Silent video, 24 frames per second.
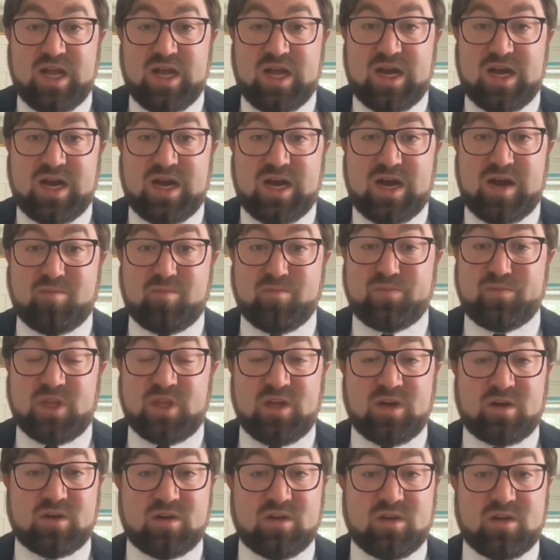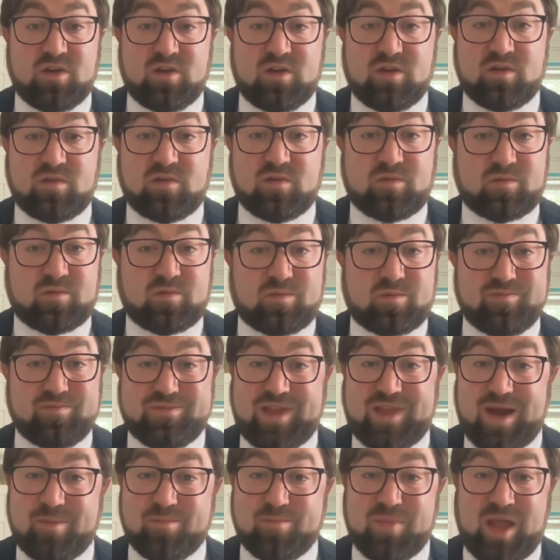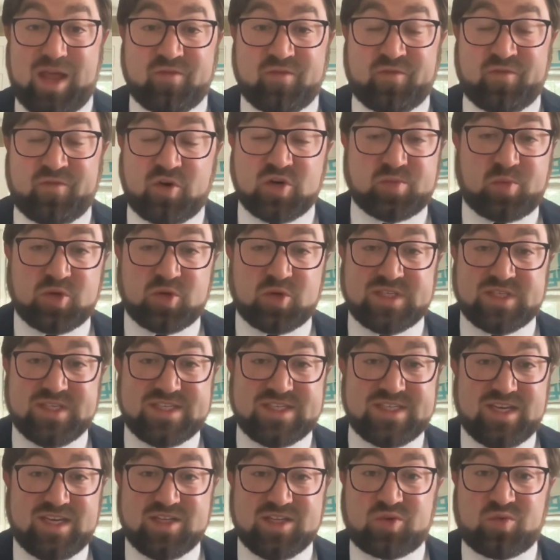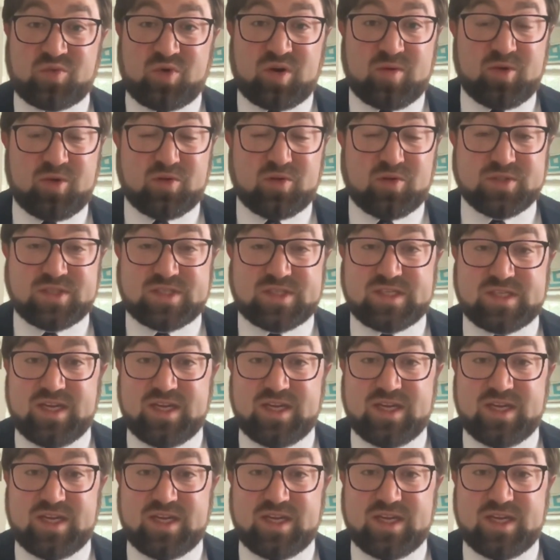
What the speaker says: I'm not the first person to say this. Criminals